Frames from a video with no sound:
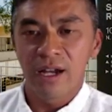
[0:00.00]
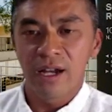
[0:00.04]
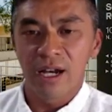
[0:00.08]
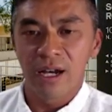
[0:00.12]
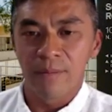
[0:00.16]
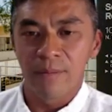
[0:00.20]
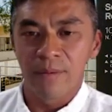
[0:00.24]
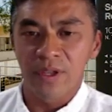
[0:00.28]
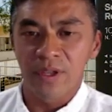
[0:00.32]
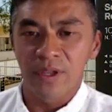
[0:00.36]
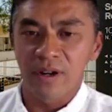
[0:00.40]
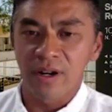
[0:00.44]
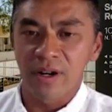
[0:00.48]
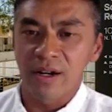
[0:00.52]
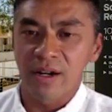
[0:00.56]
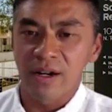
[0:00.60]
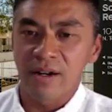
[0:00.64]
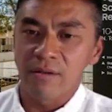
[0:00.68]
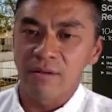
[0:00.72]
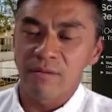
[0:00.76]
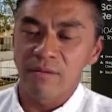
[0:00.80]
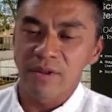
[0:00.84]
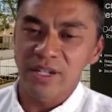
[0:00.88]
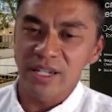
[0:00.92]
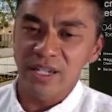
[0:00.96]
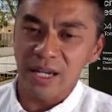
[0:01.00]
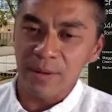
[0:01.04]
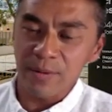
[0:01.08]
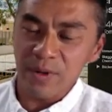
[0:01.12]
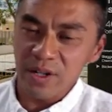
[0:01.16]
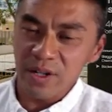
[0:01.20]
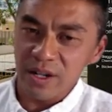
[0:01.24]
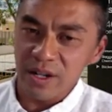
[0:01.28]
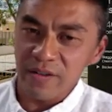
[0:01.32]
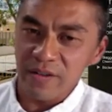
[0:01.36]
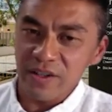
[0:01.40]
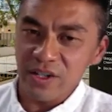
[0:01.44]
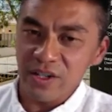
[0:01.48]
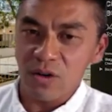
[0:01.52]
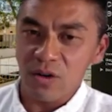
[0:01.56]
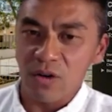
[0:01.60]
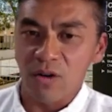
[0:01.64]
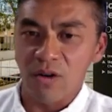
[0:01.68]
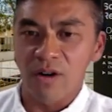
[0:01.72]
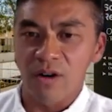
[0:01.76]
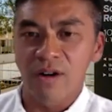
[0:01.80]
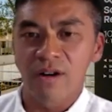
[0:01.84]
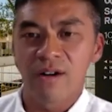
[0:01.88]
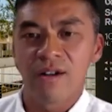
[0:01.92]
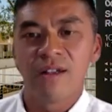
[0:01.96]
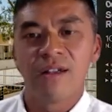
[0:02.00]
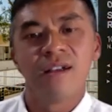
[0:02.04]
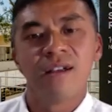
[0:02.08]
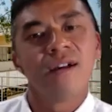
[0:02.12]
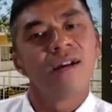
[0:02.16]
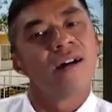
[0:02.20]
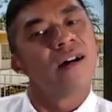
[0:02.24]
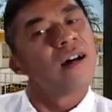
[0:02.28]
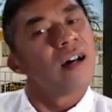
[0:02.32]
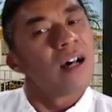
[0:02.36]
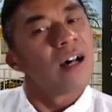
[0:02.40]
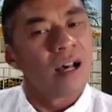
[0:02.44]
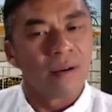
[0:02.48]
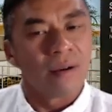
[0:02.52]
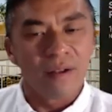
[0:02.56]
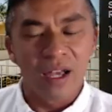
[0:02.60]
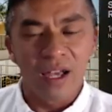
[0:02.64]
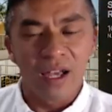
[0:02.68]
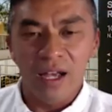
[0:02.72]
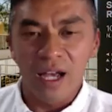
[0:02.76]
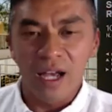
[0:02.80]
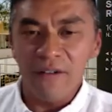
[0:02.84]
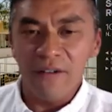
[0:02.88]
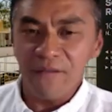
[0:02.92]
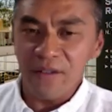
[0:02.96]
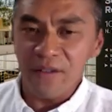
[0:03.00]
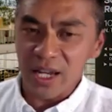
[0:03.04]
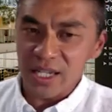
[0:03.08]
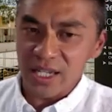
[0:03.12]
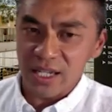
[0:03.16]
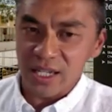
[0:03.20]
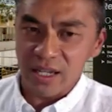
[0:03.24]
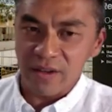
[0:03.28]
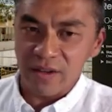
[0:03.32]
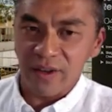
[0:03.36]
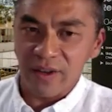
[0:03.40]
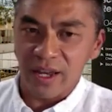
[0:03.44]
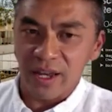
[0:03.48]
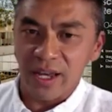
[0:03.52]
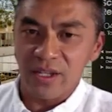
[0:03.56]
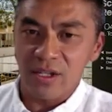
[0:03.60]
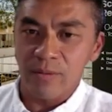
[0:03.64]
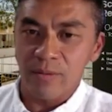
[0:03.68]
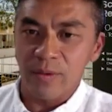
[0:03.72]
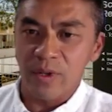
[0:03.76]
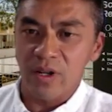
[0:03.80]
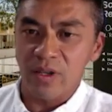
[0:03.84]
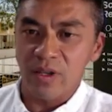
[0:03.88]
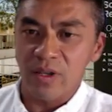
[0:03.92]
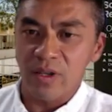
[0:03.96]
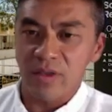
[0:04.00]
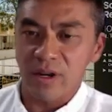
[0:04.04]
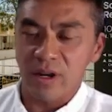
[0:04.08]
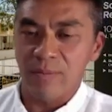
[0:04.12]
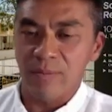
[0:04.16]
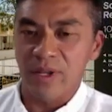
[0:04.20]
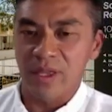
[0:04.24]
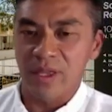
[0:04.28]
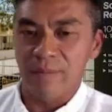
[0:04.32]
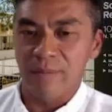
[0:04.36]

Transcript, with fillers: um, their receptiveness or uh, efficacy of cancer immunotherapy in